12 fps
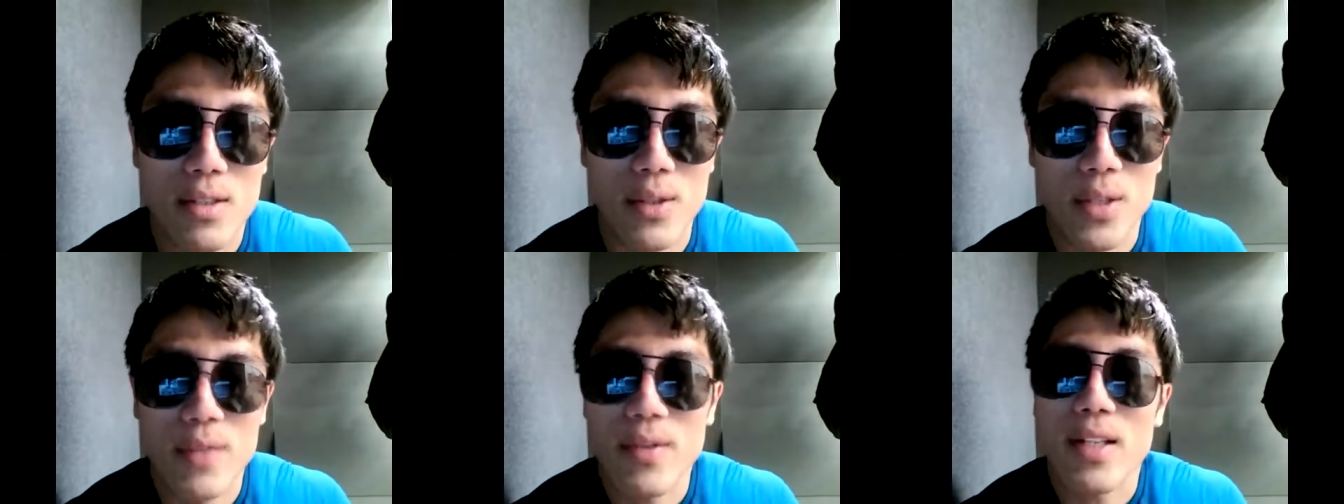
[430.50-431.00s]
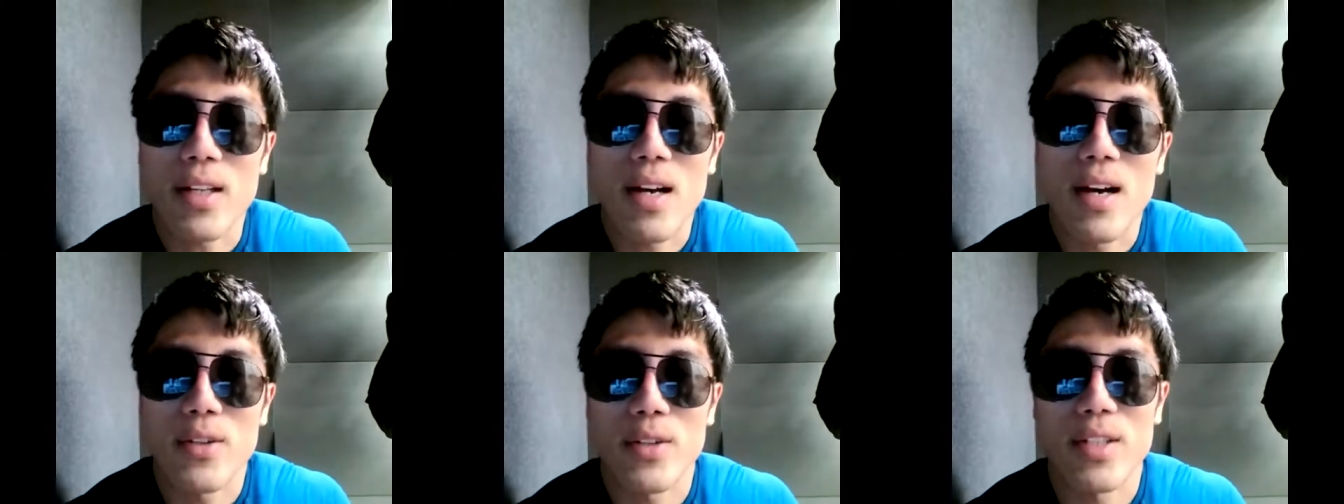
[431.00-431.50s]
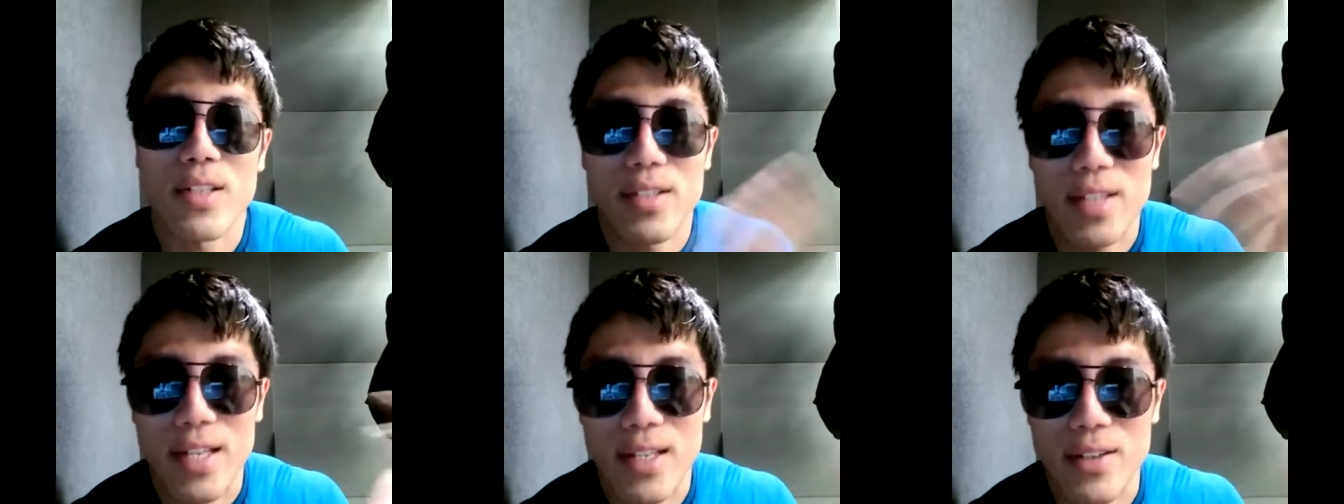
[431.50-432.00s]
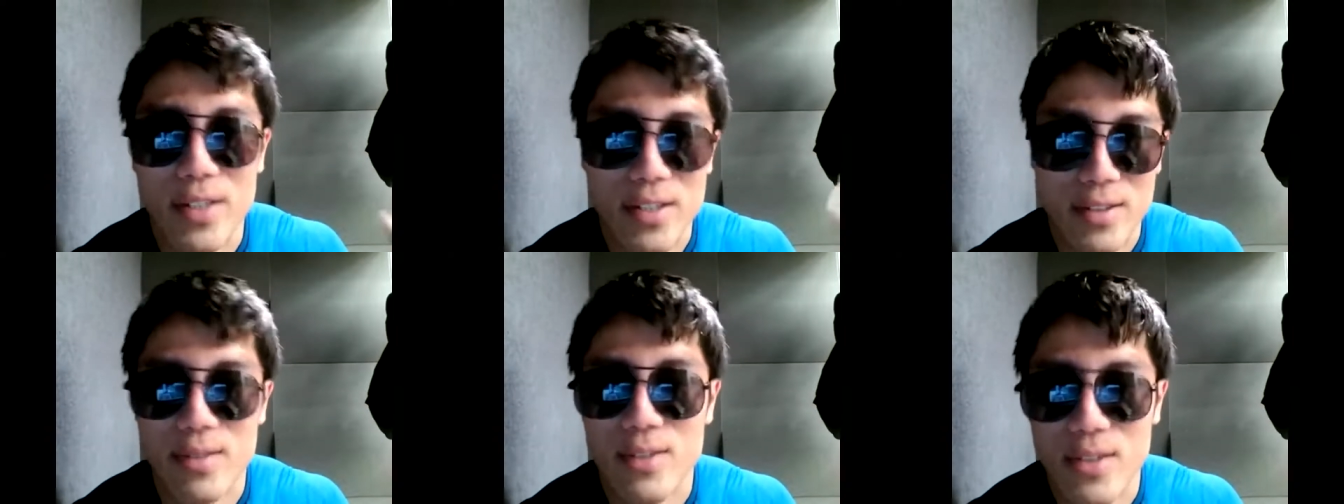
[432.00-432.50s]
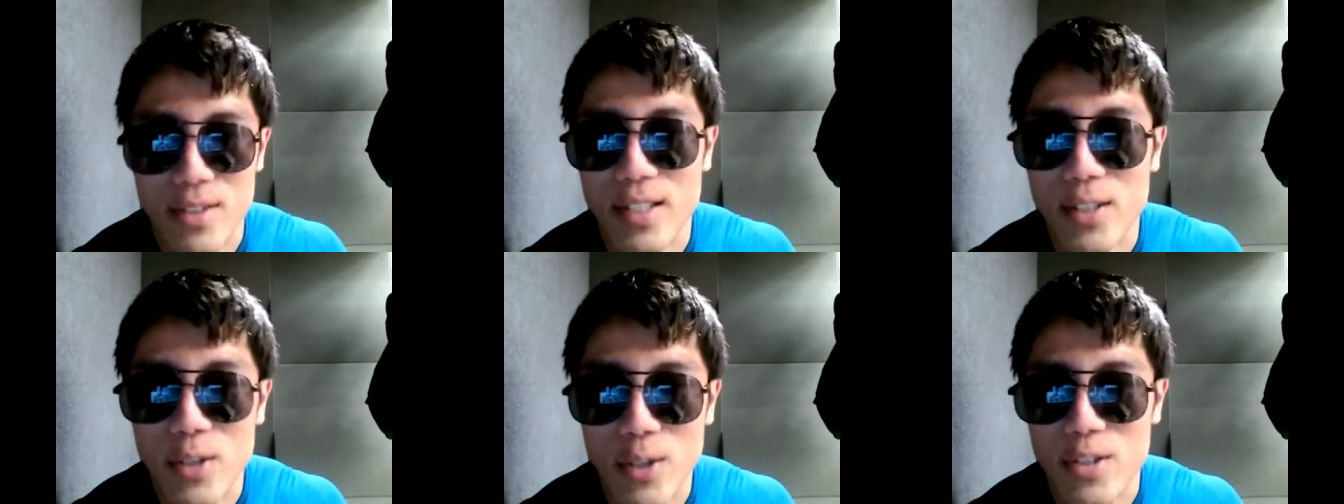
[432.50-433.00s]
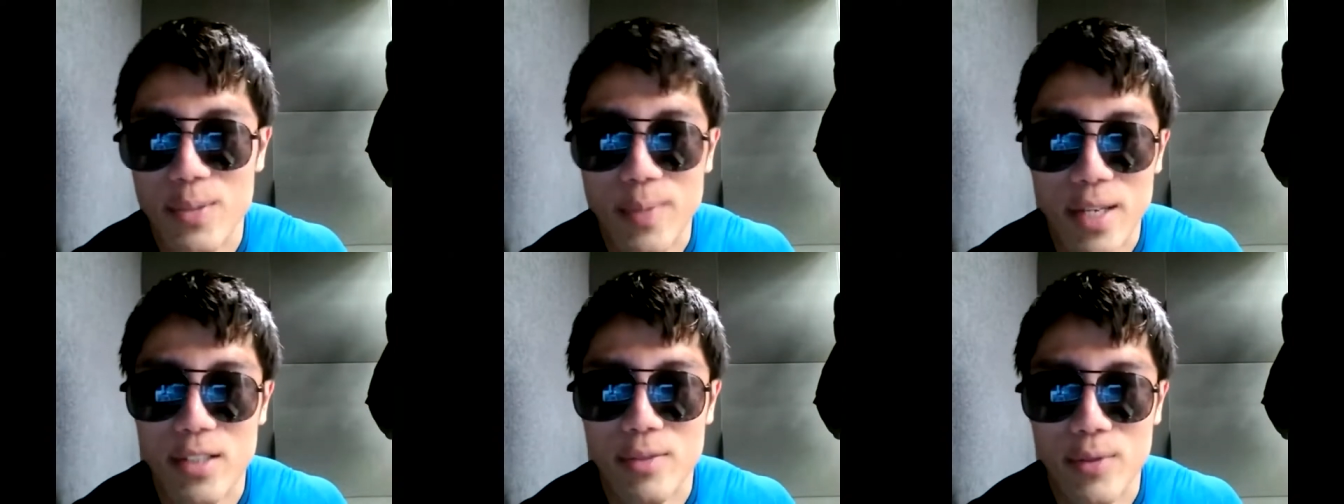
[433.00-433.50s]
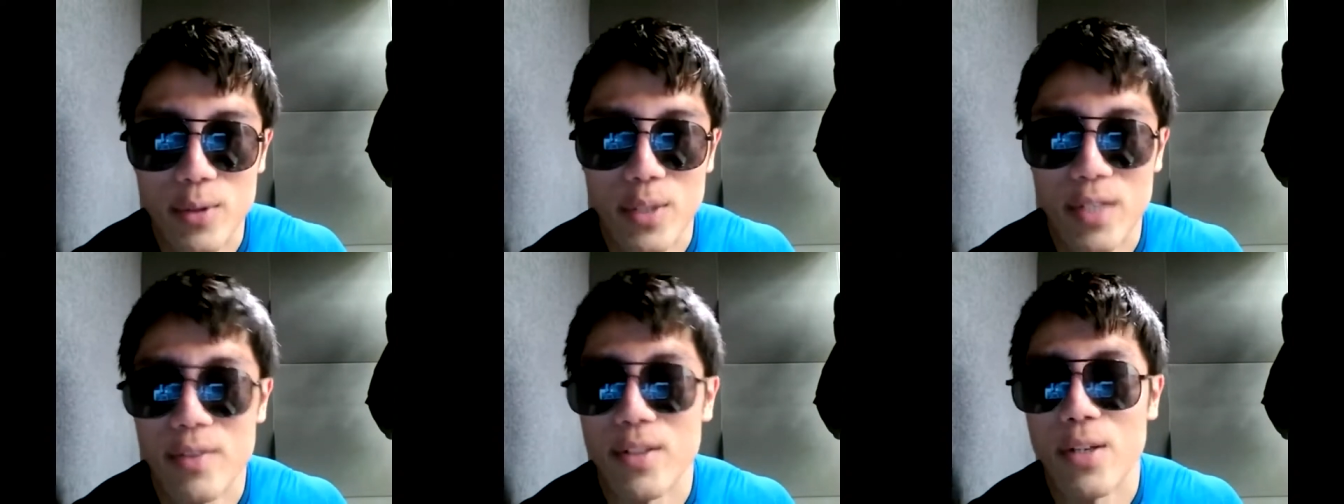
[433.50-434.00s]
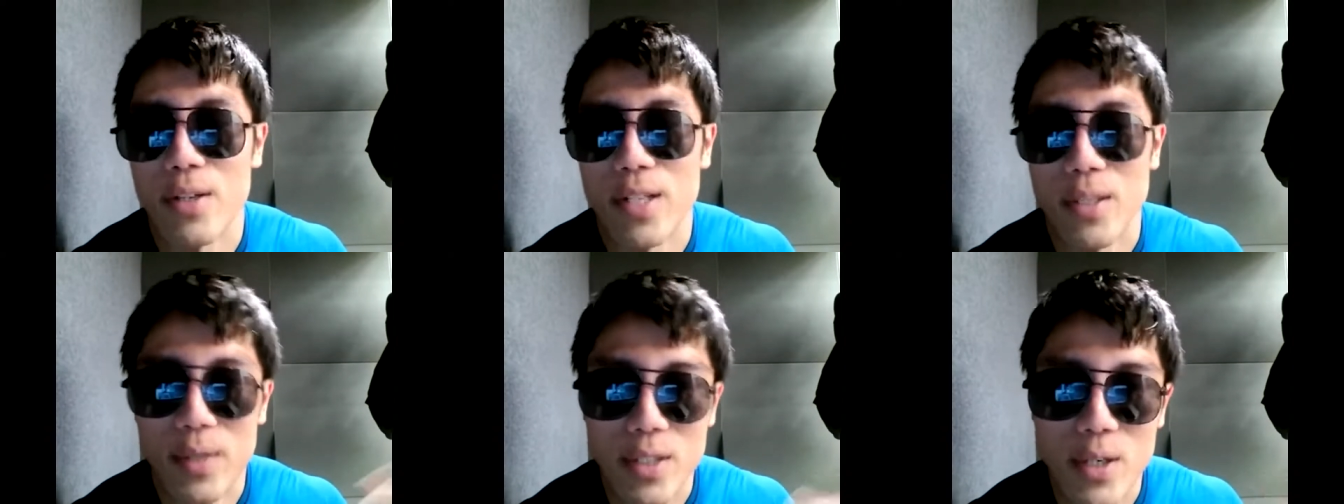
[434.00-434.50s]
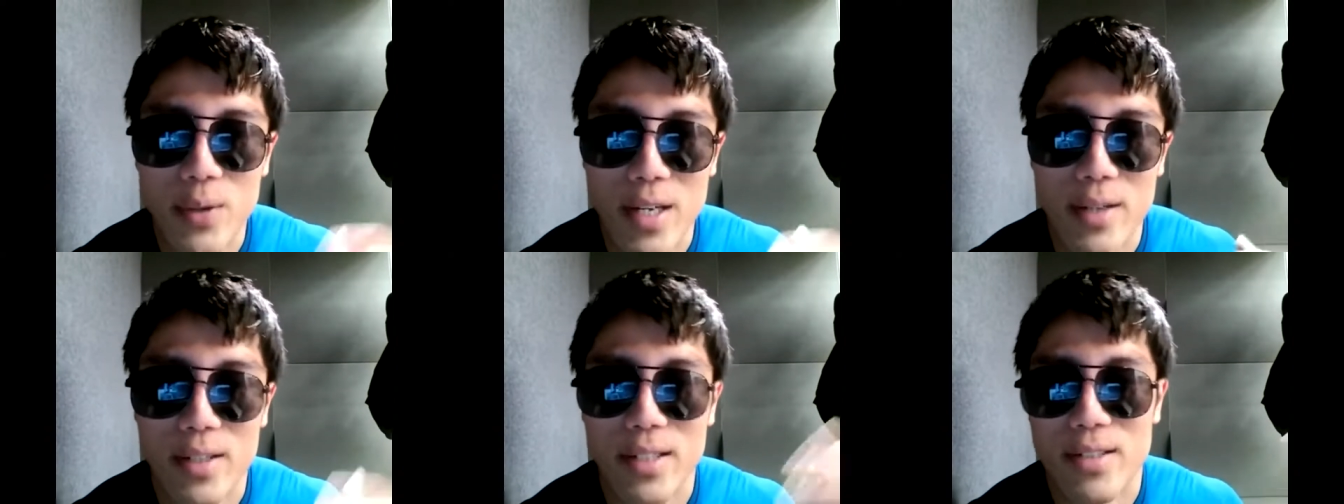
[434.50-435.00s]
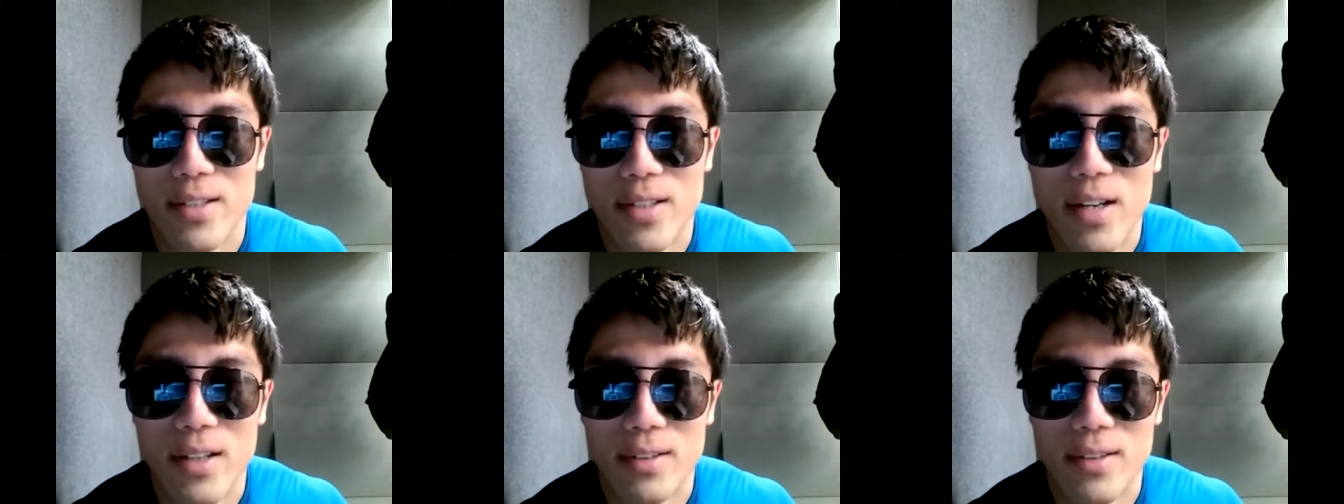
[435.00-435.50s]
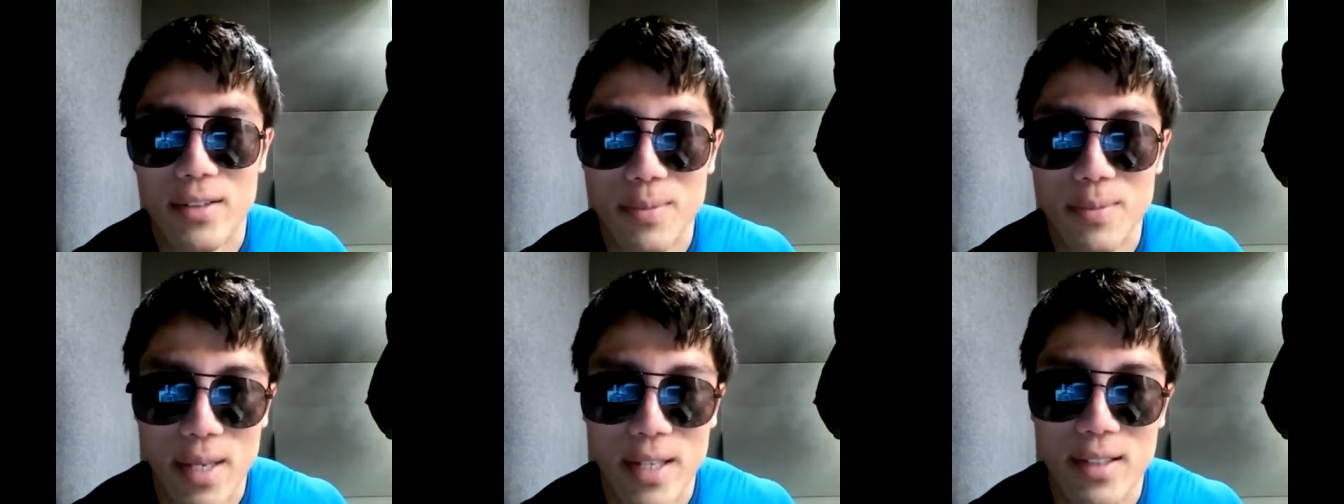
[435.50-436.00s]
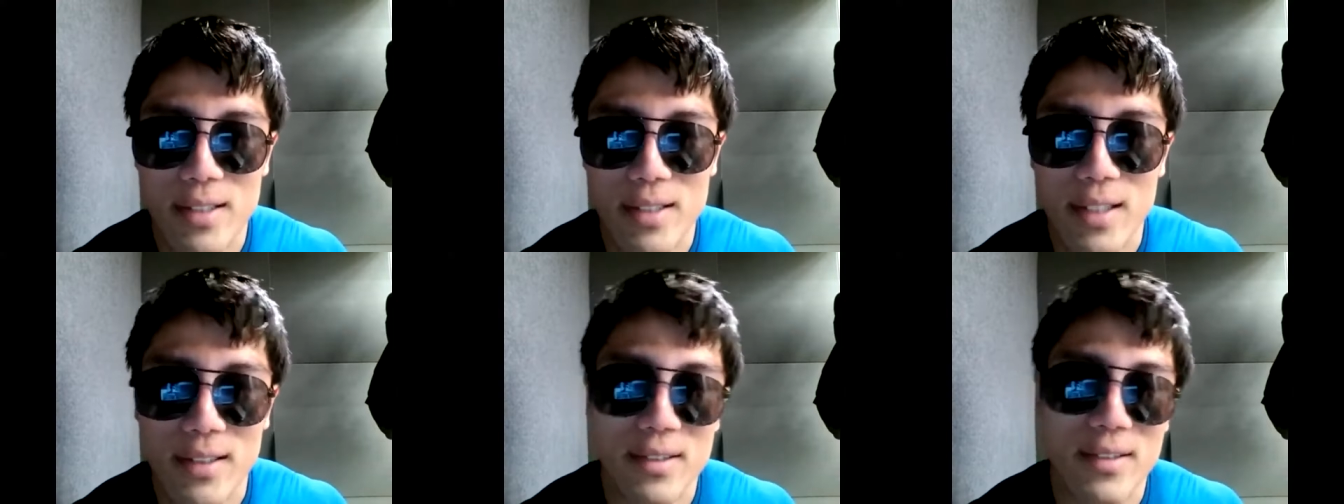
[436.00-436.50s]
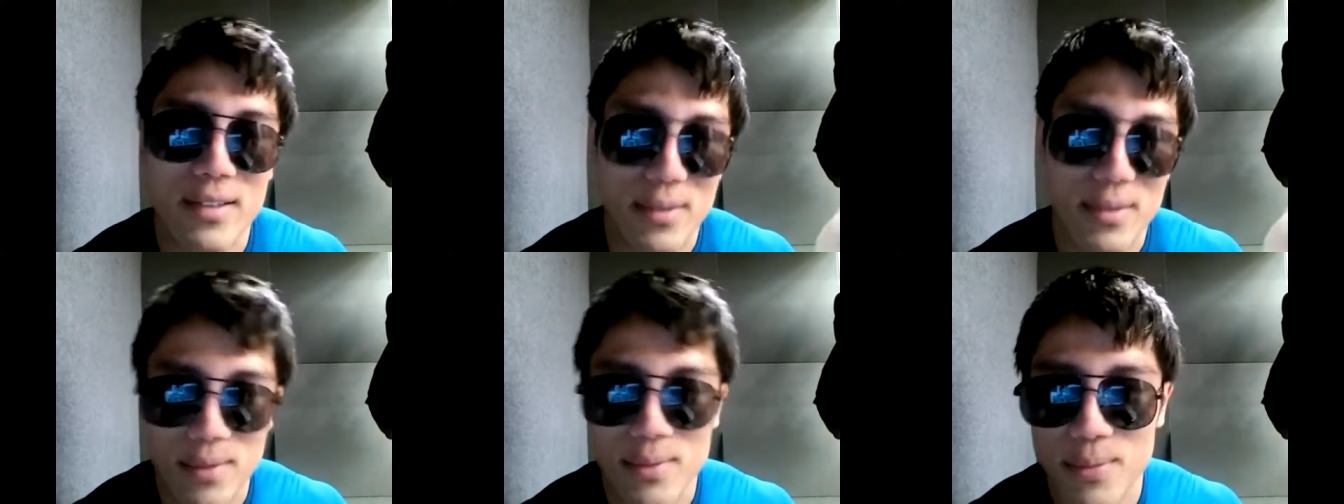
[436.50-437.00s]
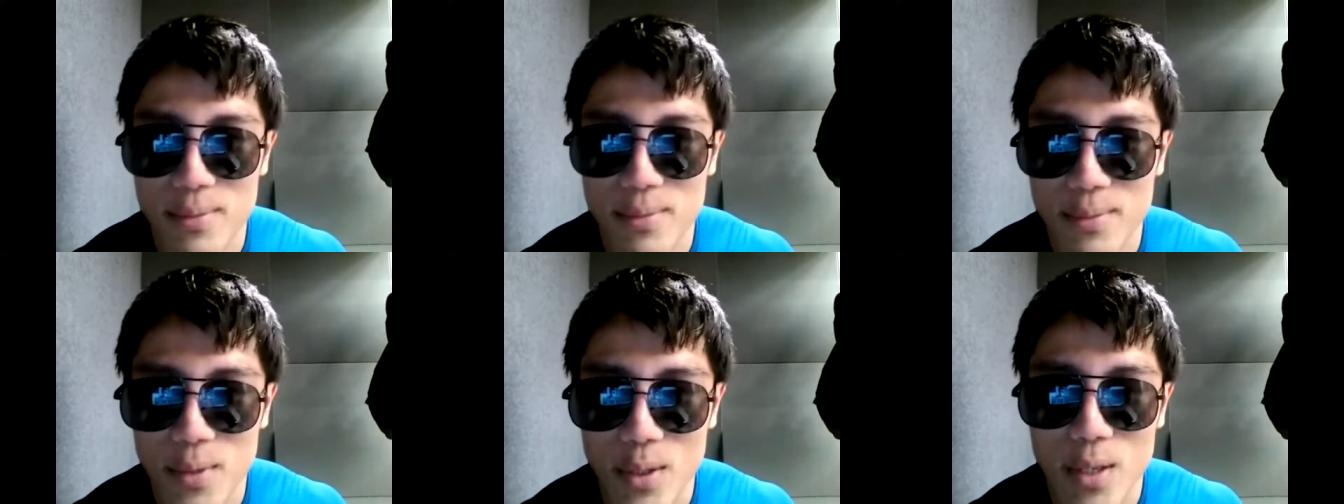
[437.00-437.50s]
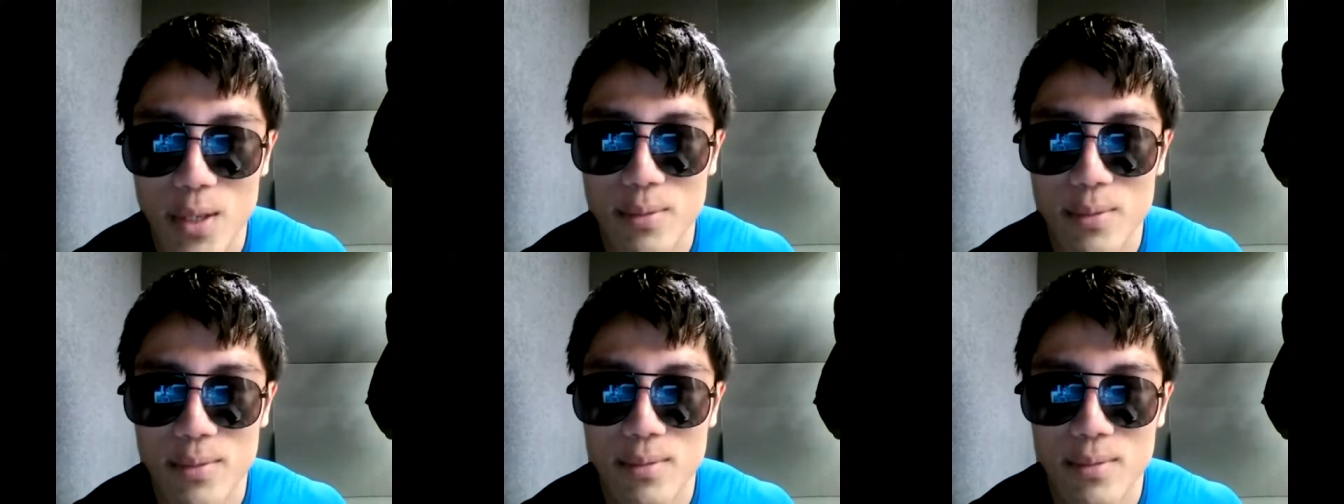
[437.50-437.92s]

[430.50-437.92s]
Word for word: so even like a hundred years later, it's still called the Spanish flu, even though like we know now that it's not Spain that, you know,